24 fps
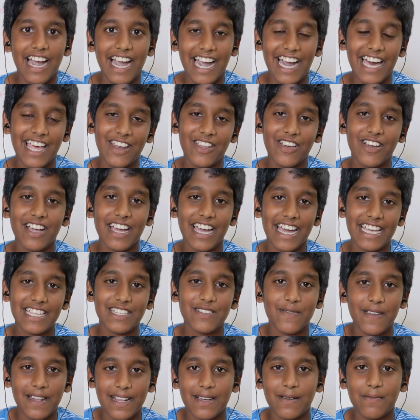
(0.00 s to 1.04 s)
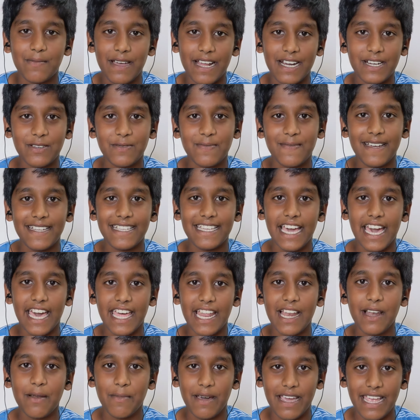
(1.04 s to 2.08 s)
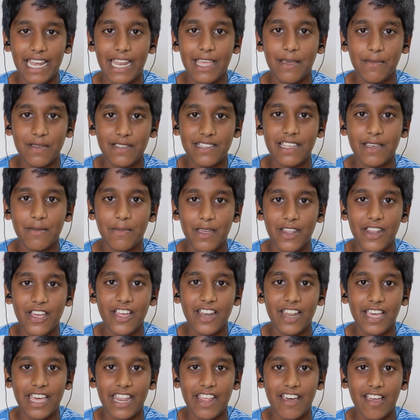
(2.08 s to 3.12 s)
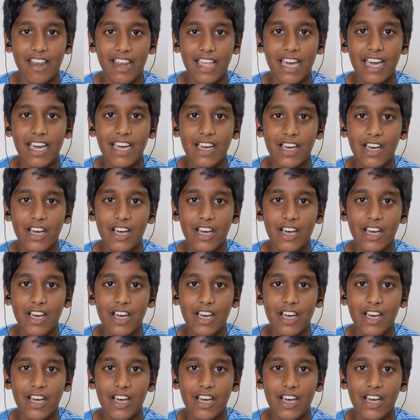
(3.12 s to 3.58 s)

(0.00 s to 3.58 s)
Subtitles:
Hello guys, welcome back to my channel. My name is Abhinav Narravula.